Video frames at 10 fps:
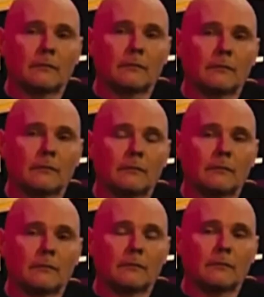in that chair.
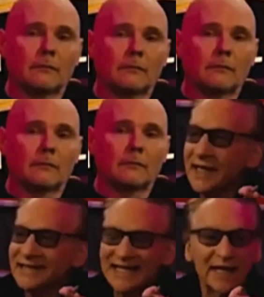I
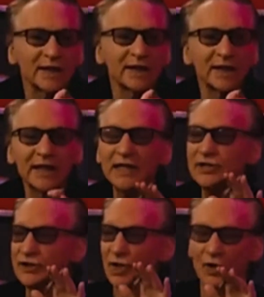would guess at
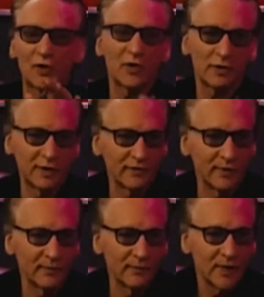least a quarter of
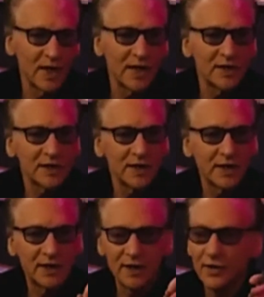them
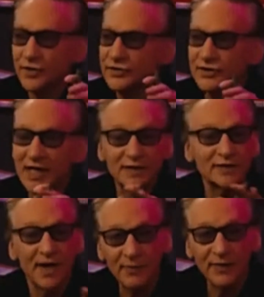say
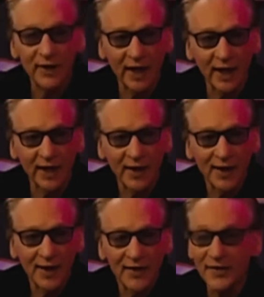something
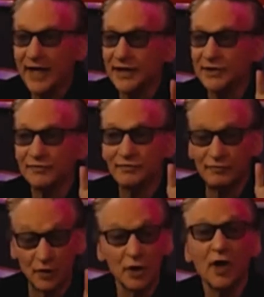that is
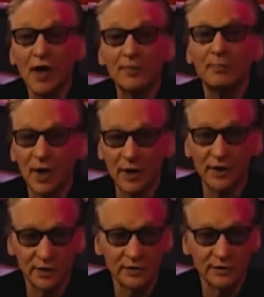full-on
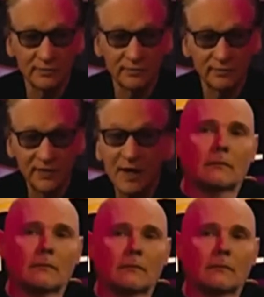bonkers,
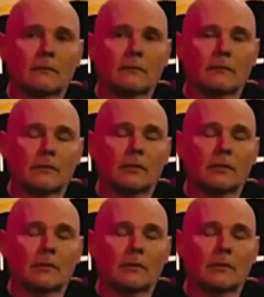in my view.